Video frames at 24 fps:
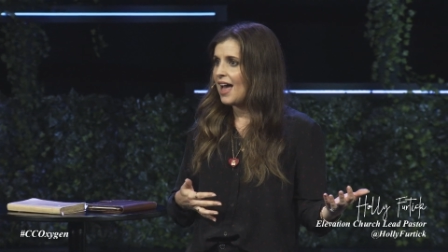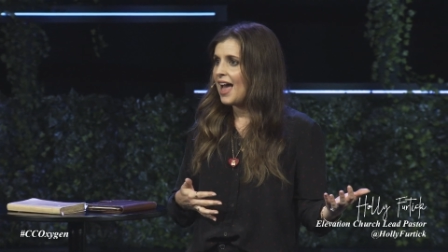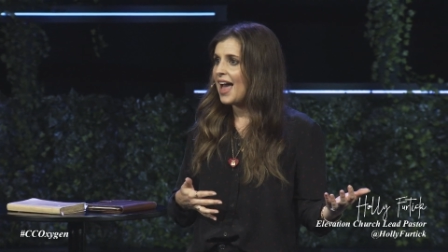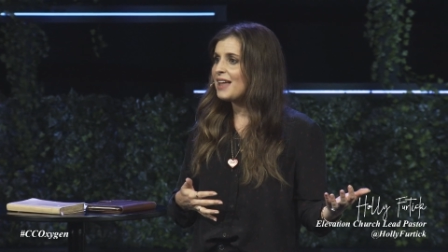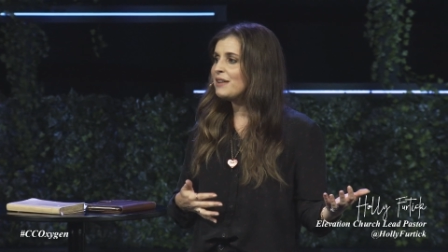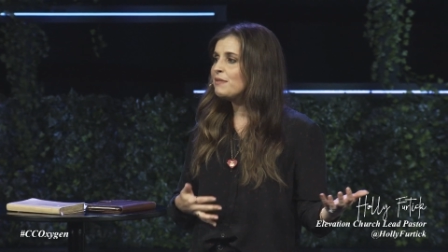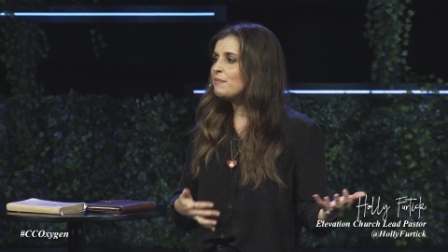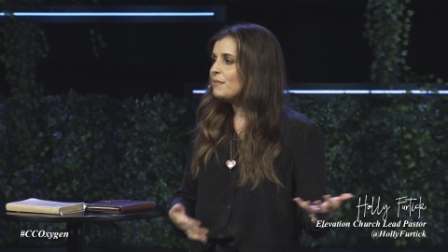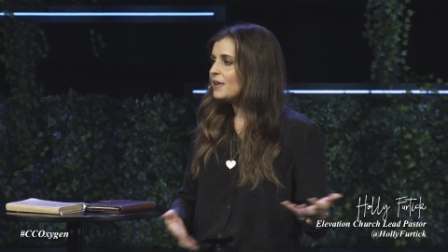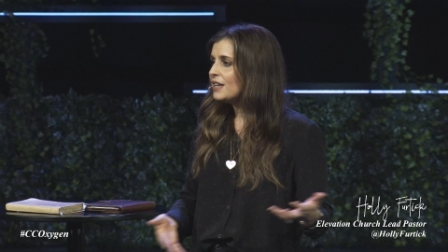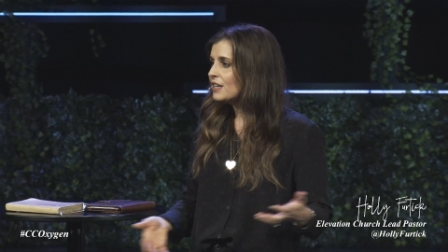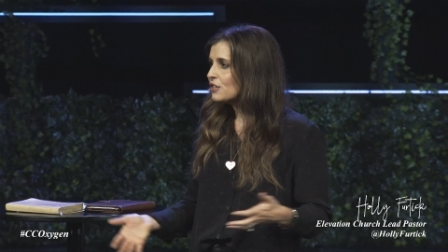
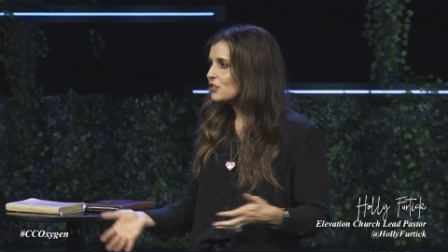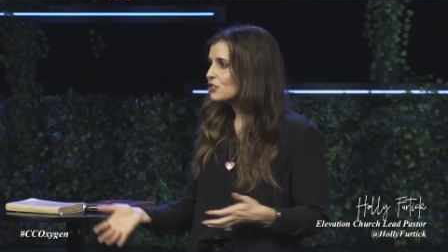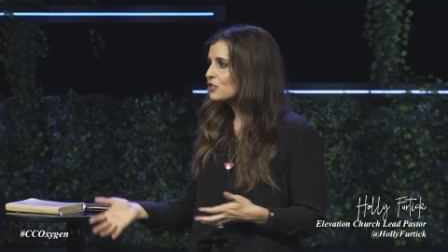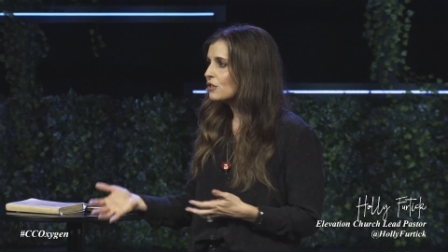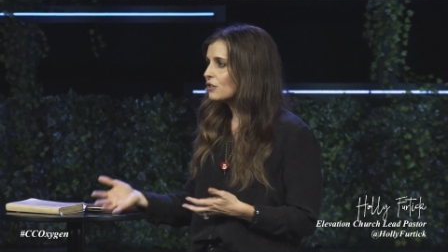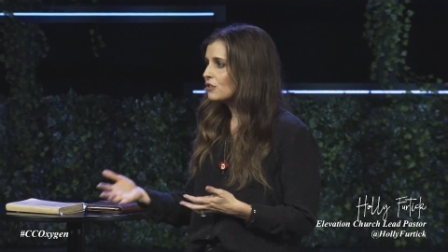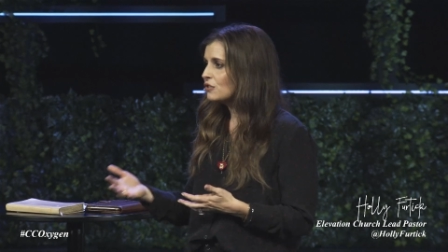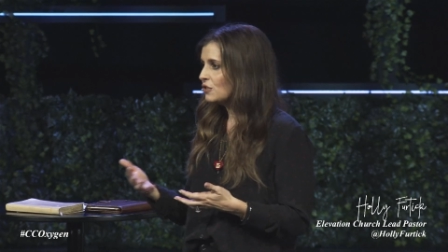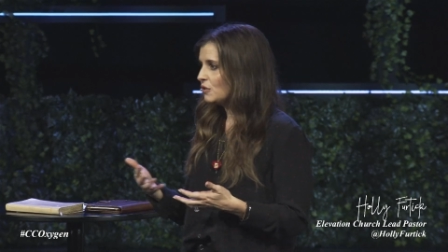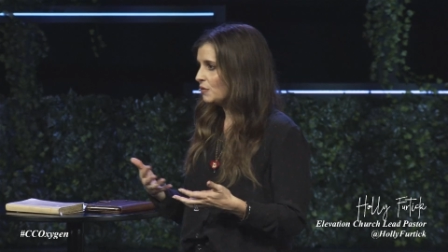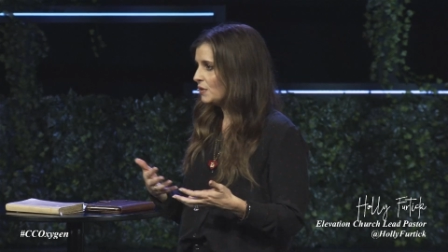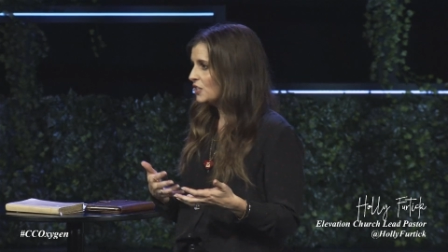And
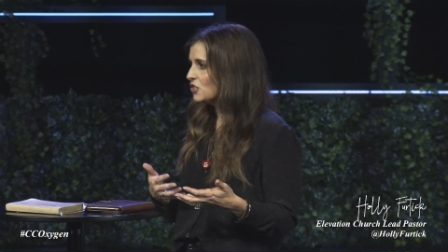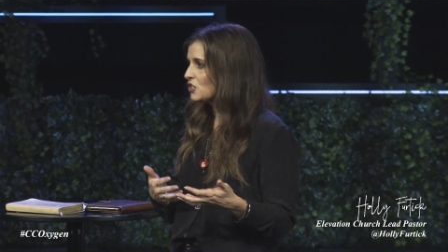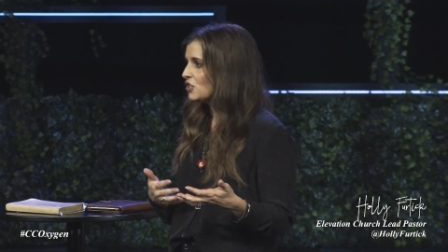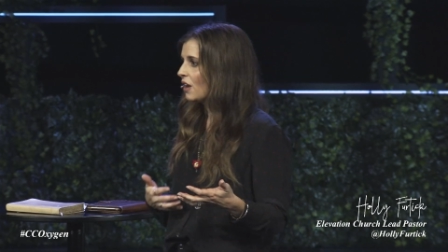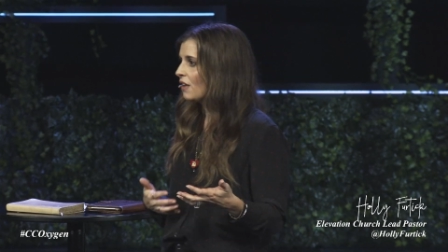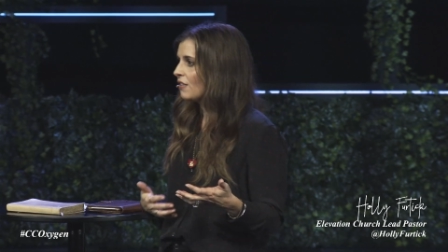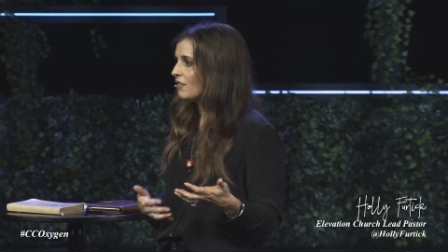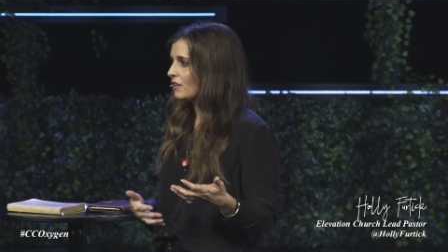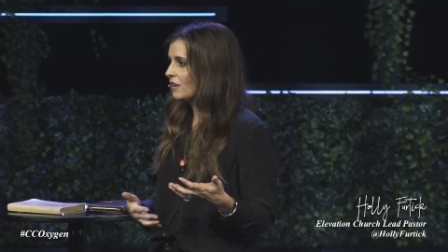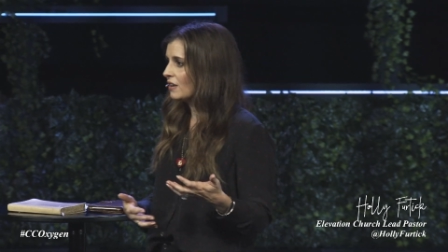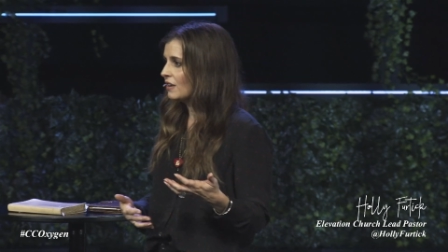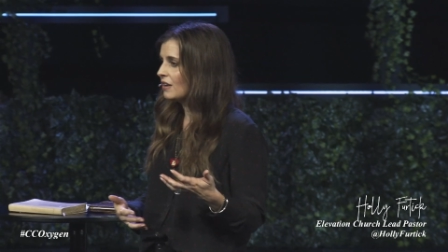minister to each
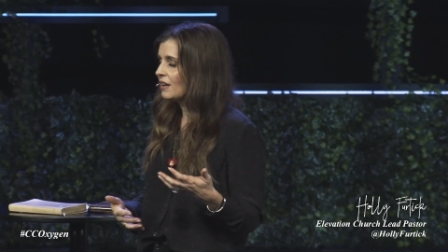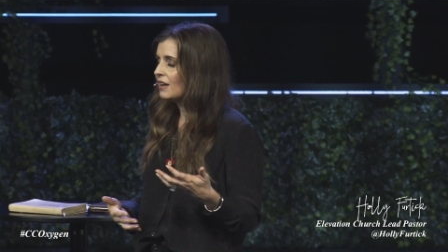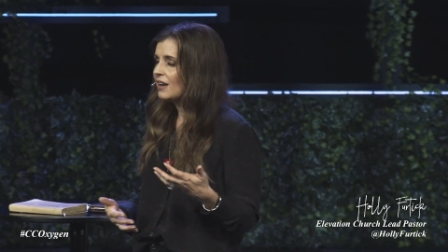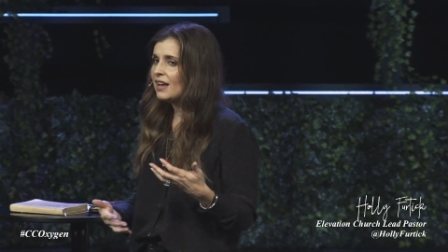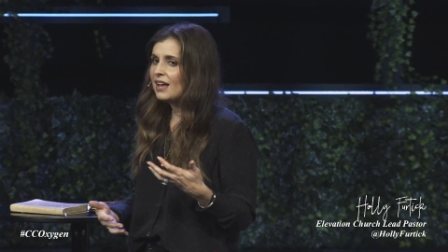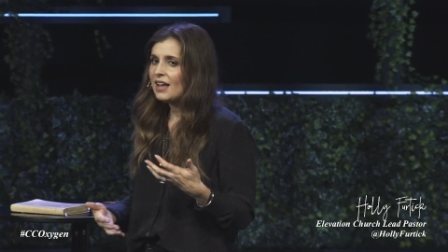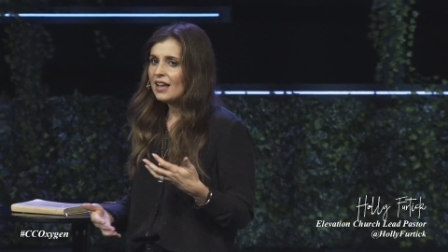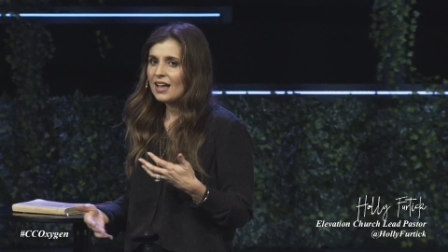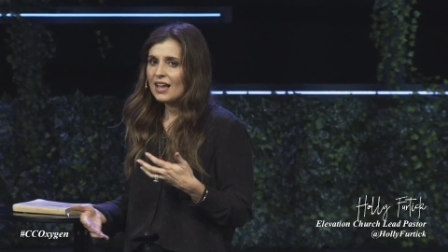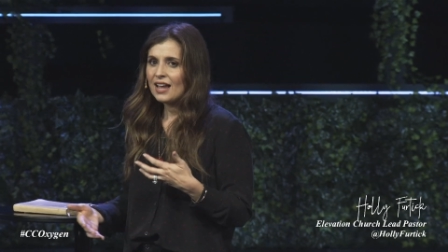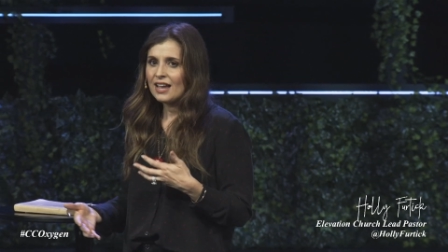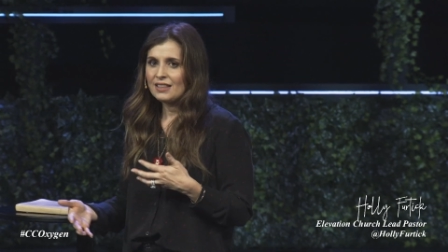other
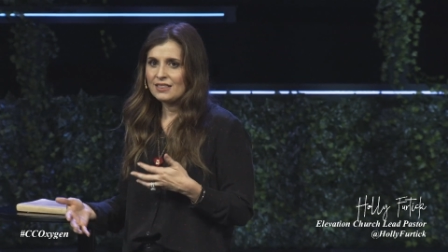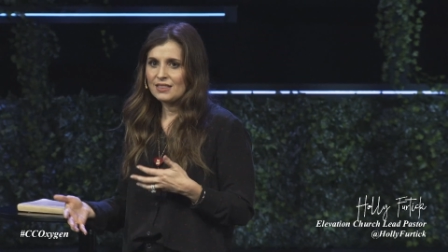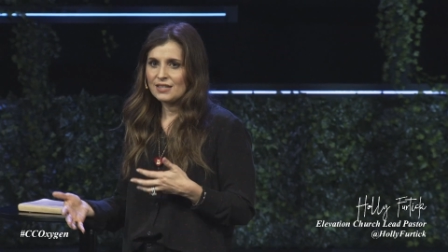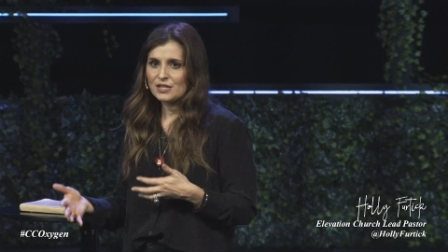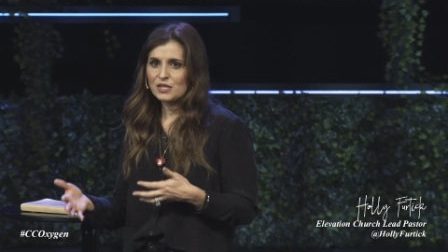in